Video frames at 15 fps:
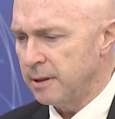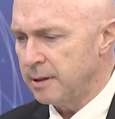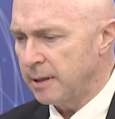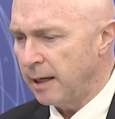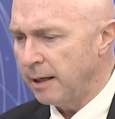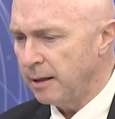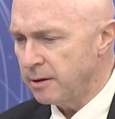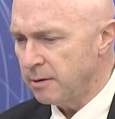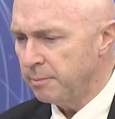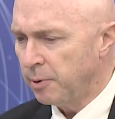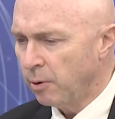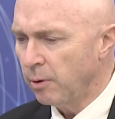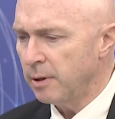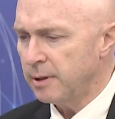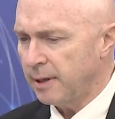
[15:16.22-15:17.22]
is that it's
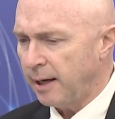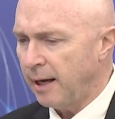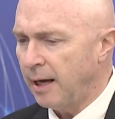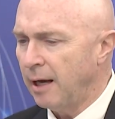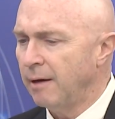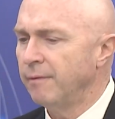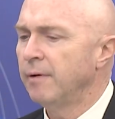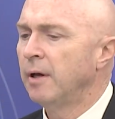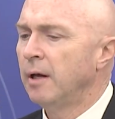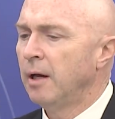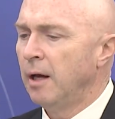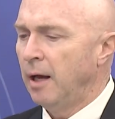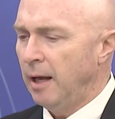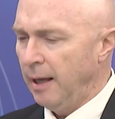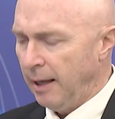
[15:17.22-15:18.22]
important to have
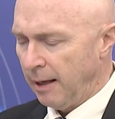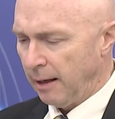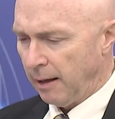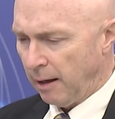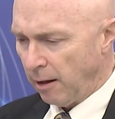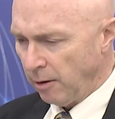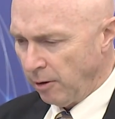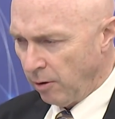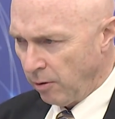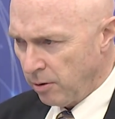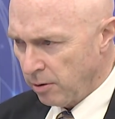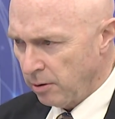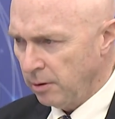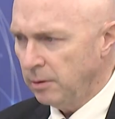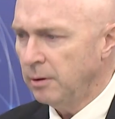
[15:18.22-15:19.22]
a
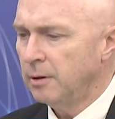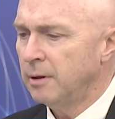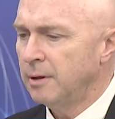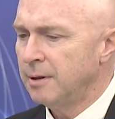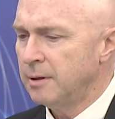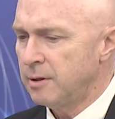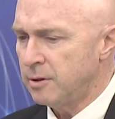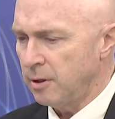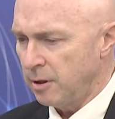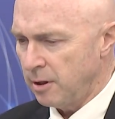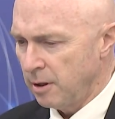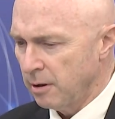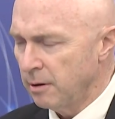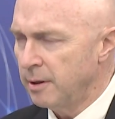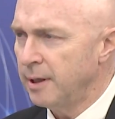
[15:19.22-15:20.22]
local
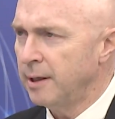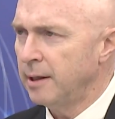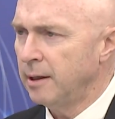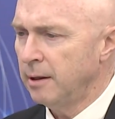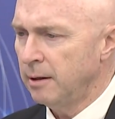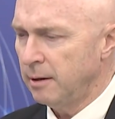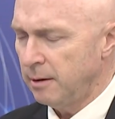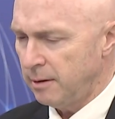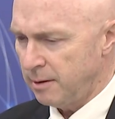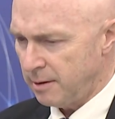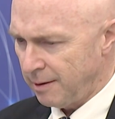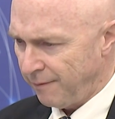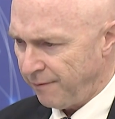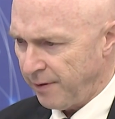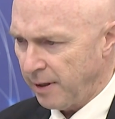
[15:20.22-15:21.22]
security
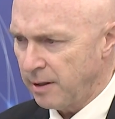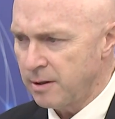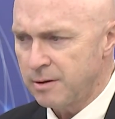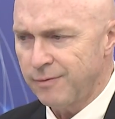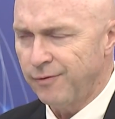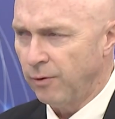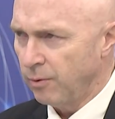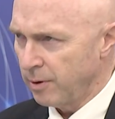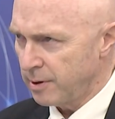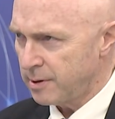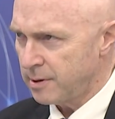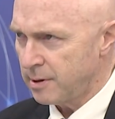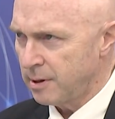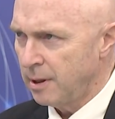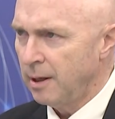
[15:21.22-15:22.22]
defense
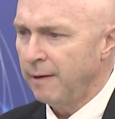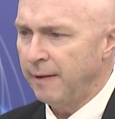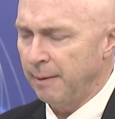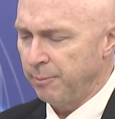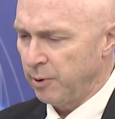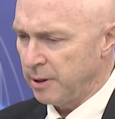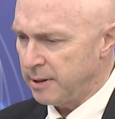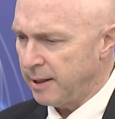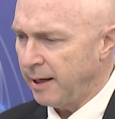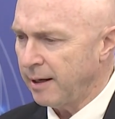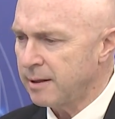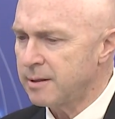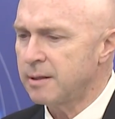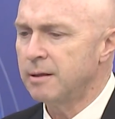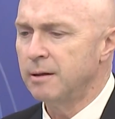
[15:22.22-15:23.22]
force that
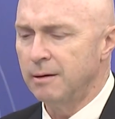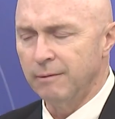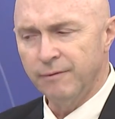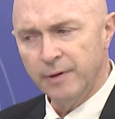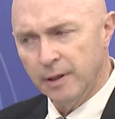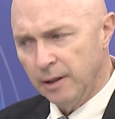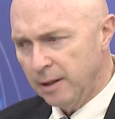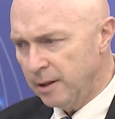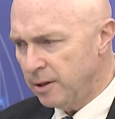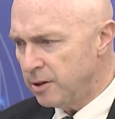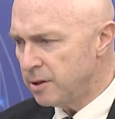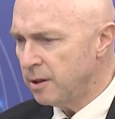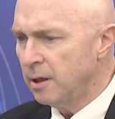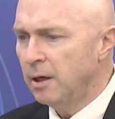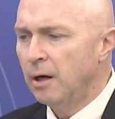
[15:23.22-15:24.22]
protects the
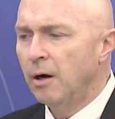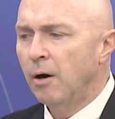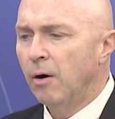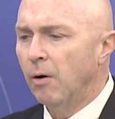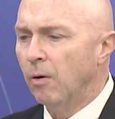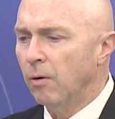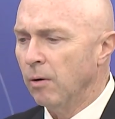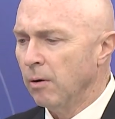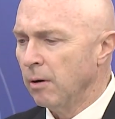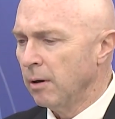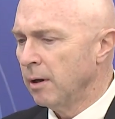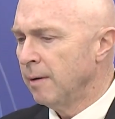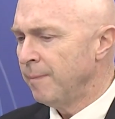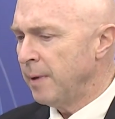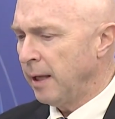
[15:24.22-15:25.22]
village or
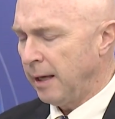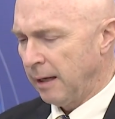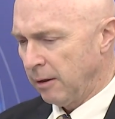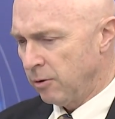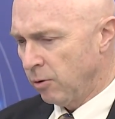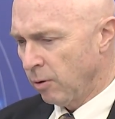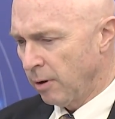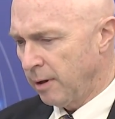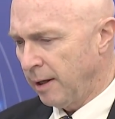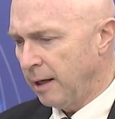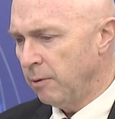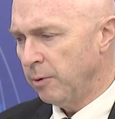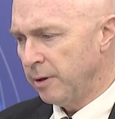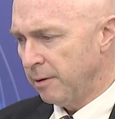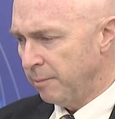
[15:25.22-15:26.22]
can
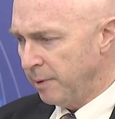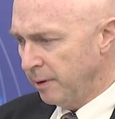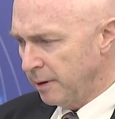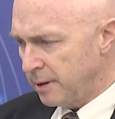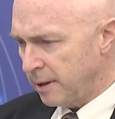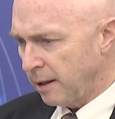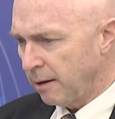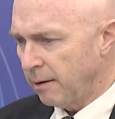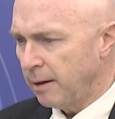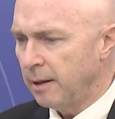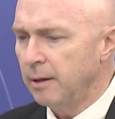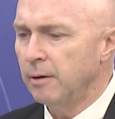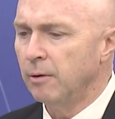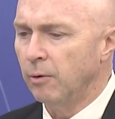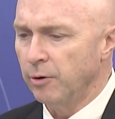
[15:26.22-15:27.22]
coordinate with the
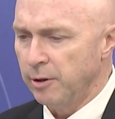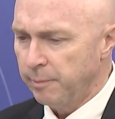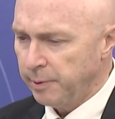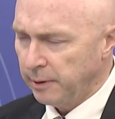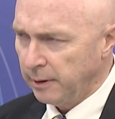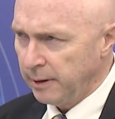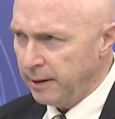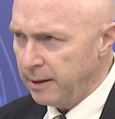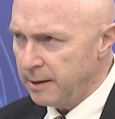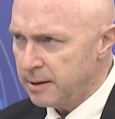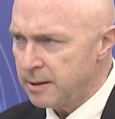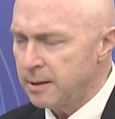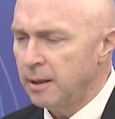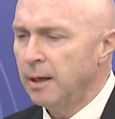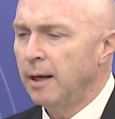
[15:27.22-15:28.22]
military or the
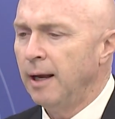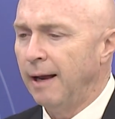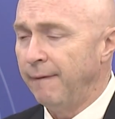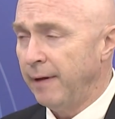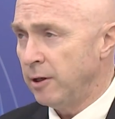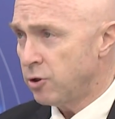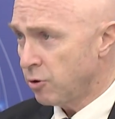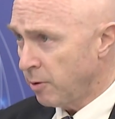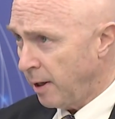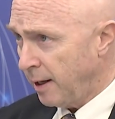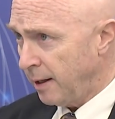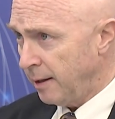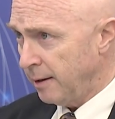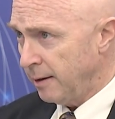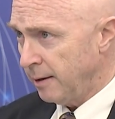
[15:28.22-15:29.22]
police, and they
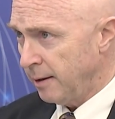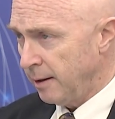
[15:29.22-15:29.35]
train.